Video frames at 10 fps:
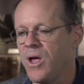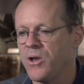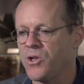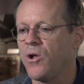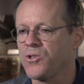
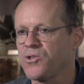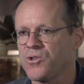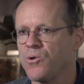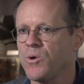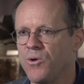adults
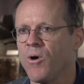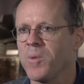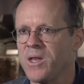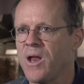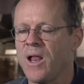who would
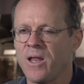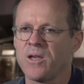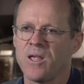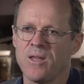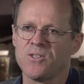normally not
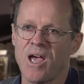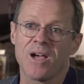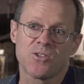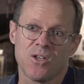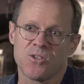let kids
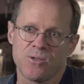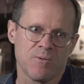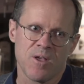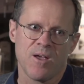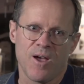access
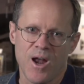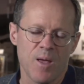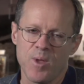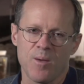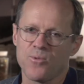an
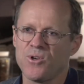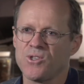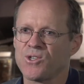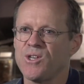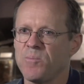IBM
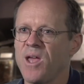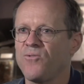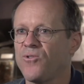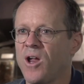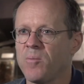360
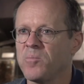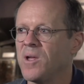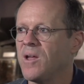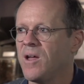mainframe.